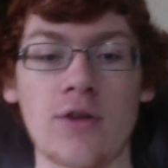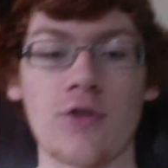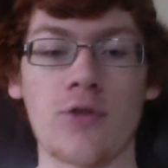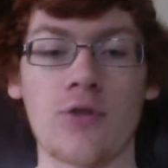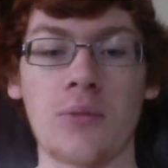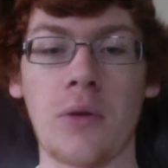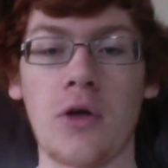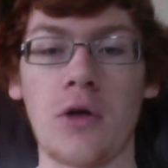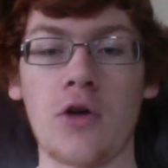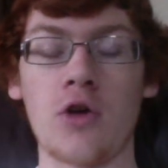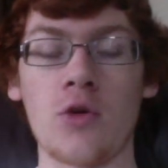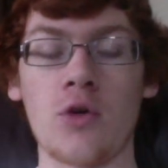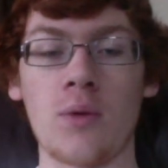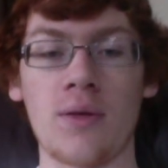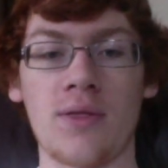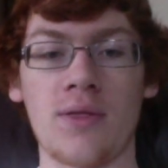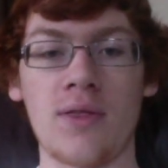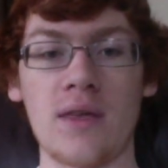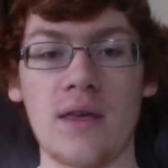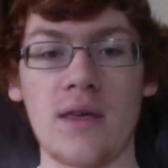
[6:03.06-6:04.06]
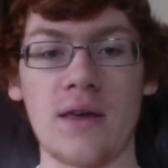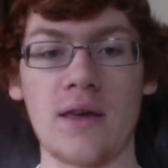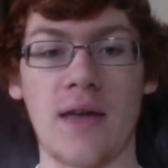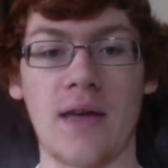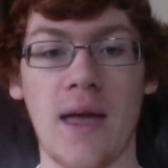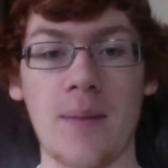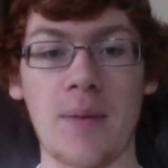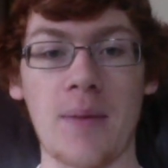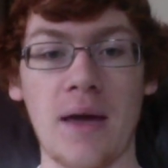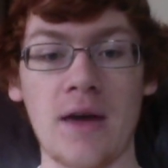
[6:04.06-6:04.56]
familiar with the
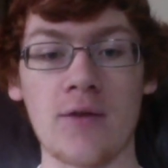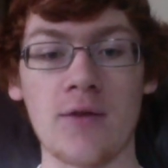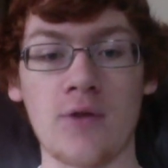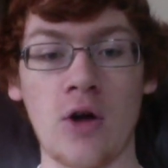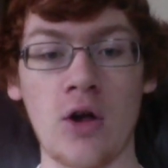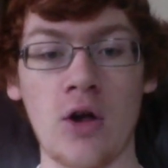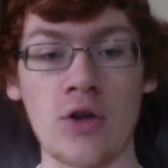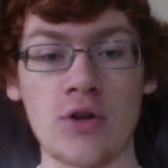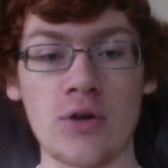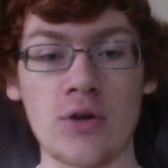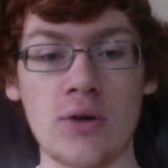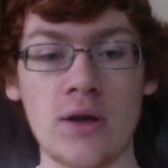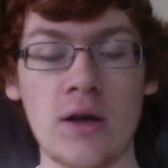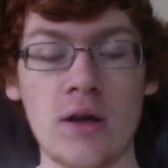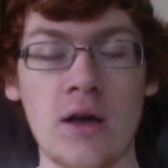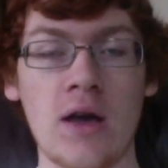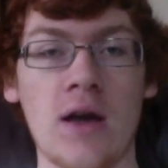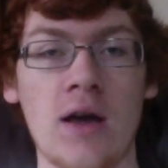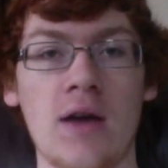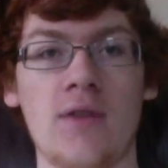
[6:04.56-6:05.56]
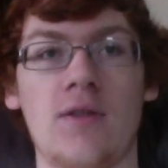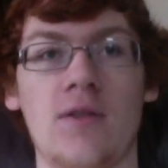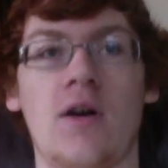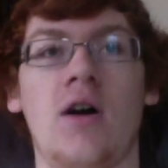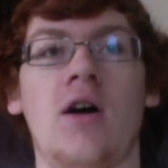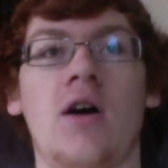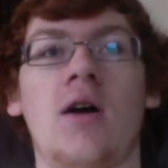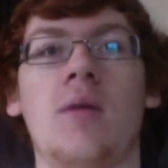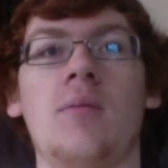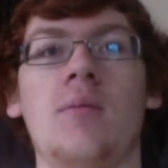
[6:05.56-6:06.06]
campaign of Call of Duty,
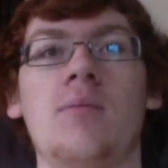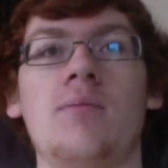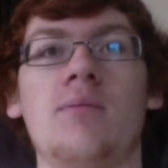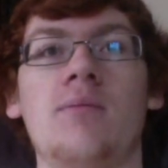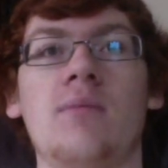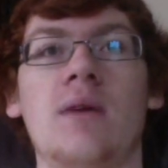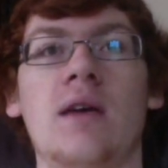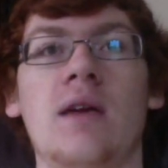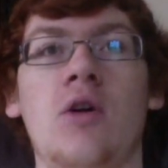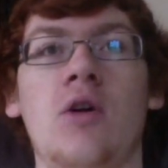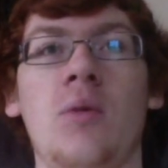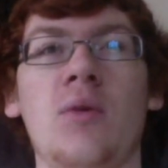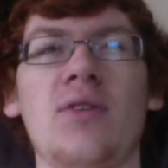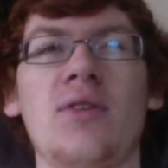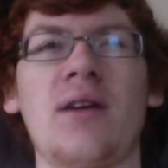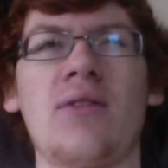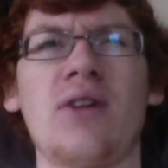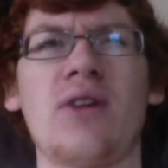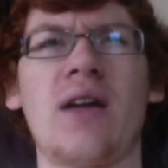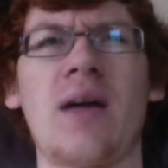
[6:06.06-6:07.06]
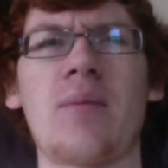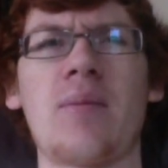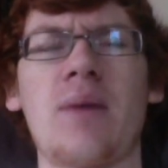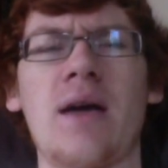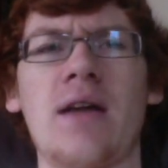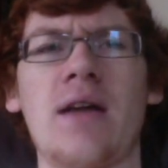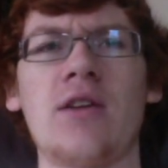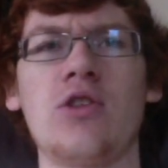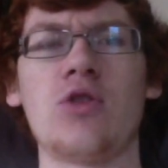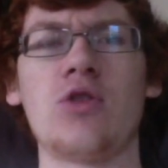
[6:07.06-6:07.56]
in almost every
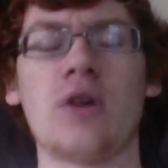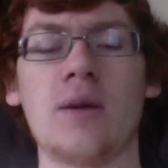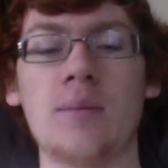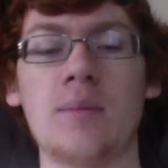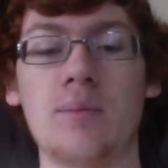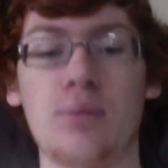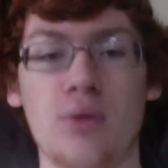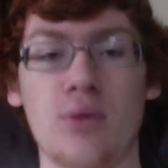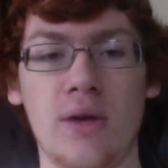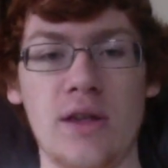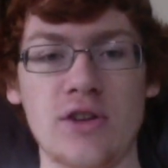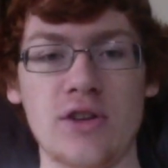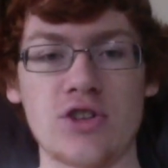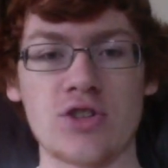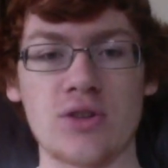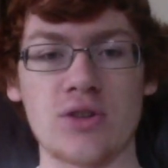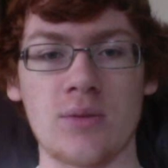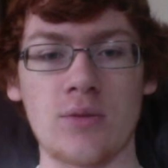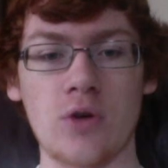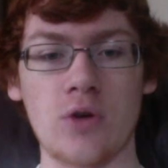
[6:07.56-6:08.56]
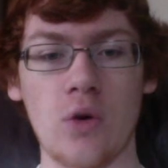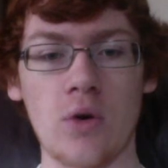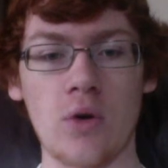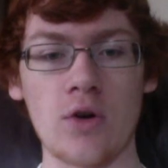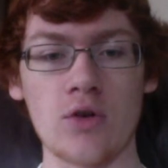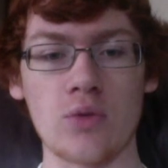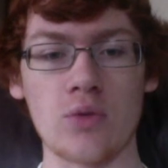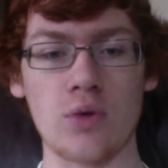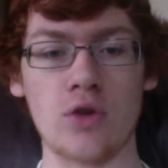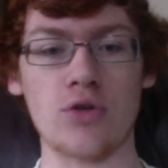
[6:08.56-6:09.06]
campaign you can breach some
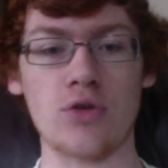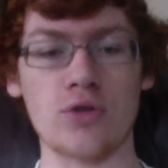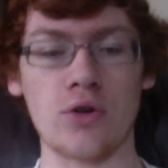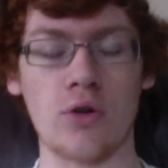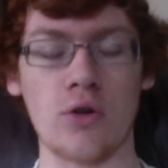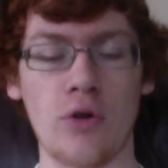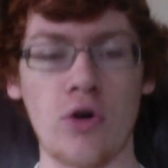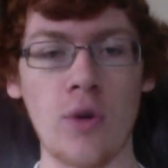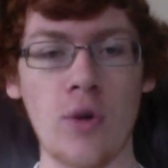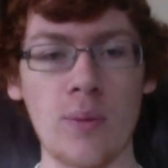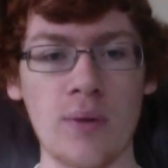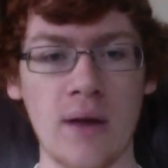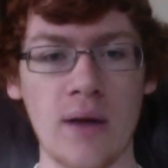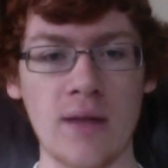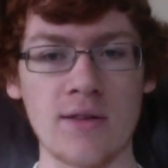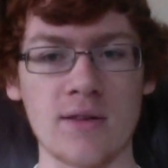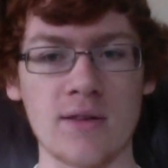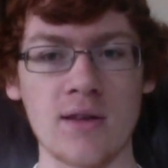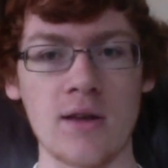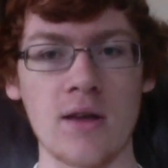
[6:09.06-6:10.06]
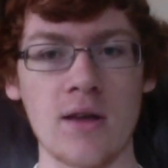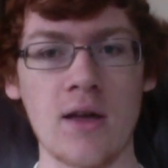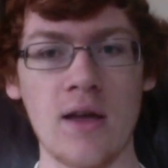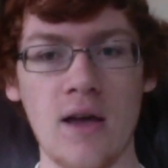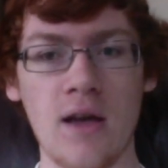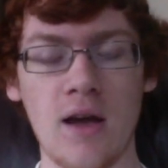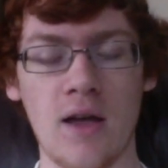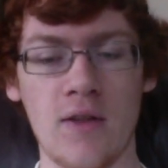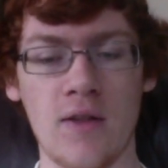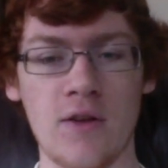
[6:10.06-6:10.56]
doors where you slowly go up against it,
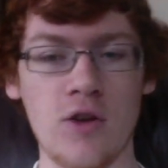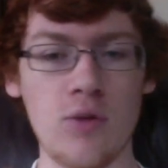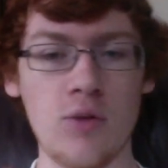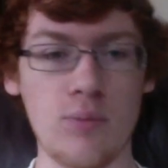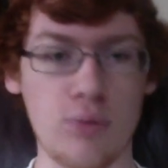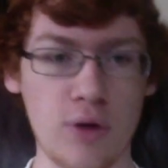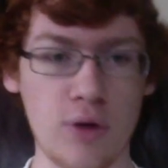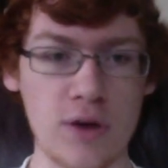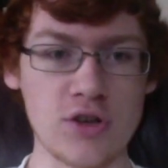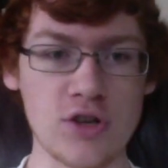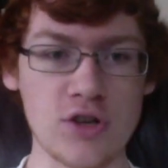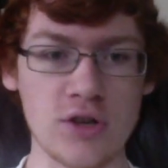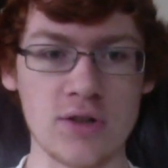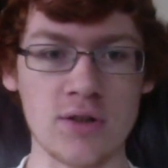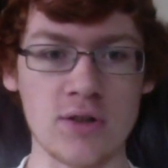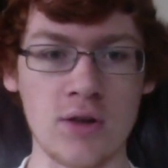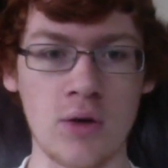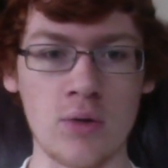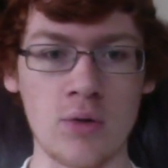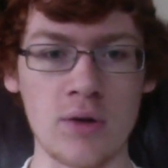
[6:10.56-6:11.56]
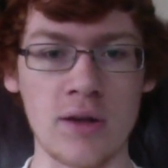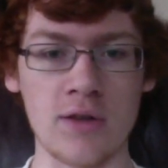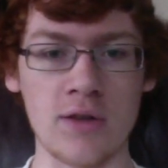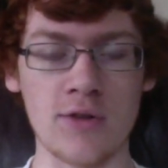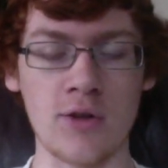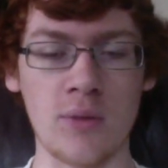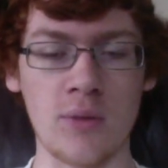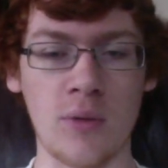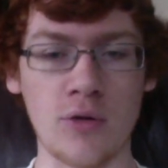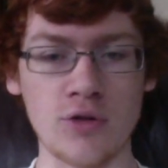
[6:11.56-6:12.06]
and then you breach it slowly in
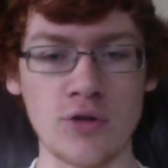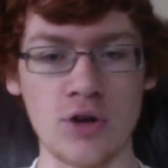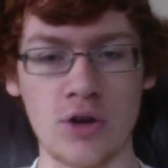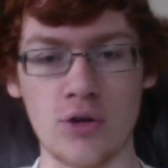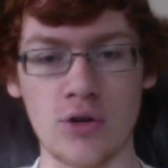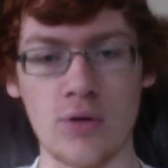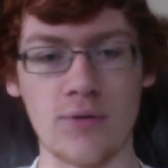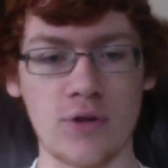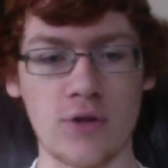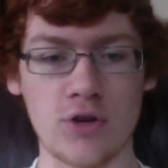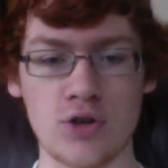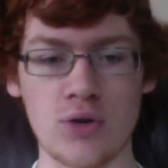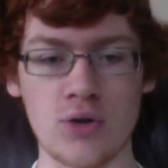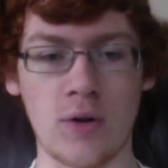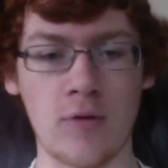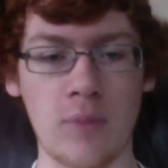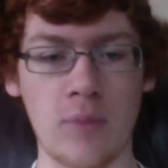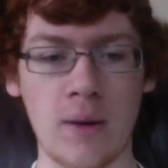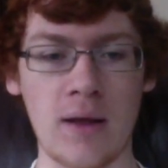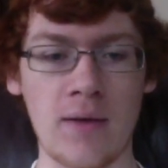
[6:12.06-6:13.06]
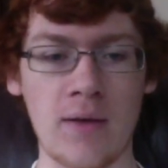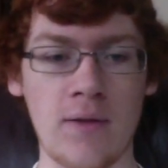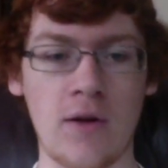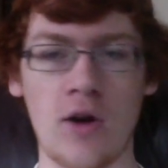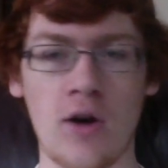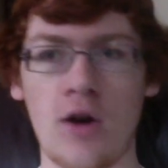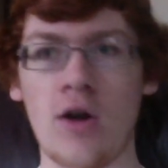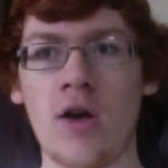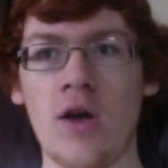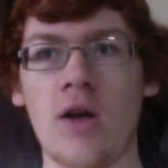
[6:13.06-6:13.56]
slow motion, and you have to shoot everybody in
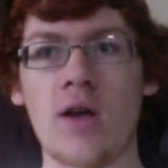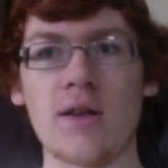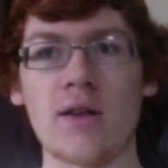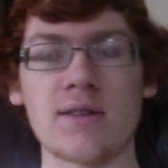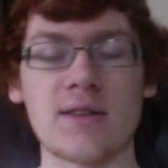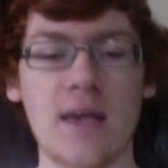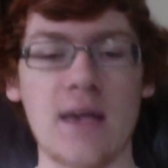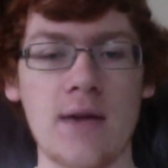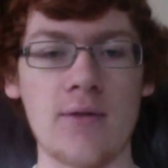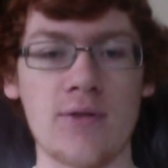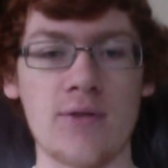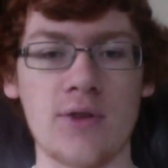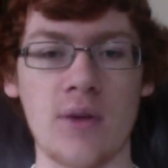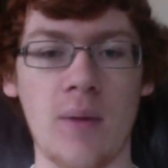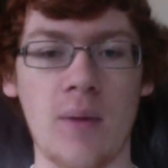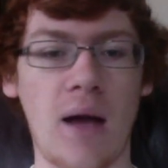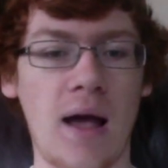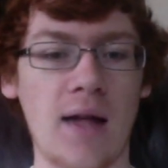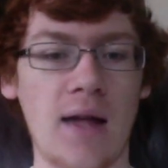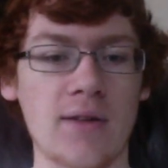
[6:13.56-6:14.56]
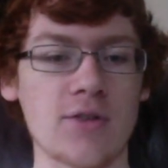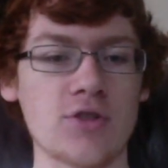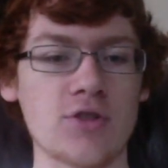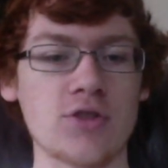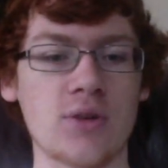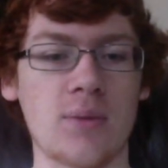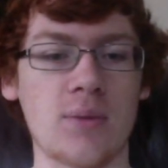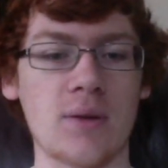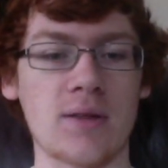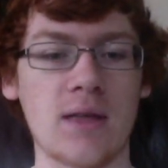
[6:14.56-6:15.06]
there, save some hostage or
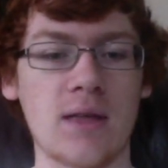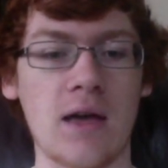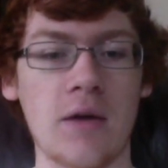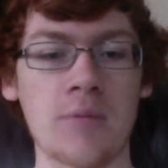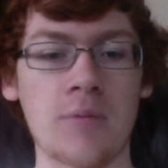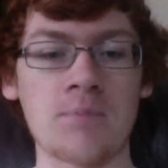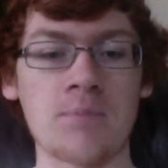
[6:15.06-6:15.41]
something like that.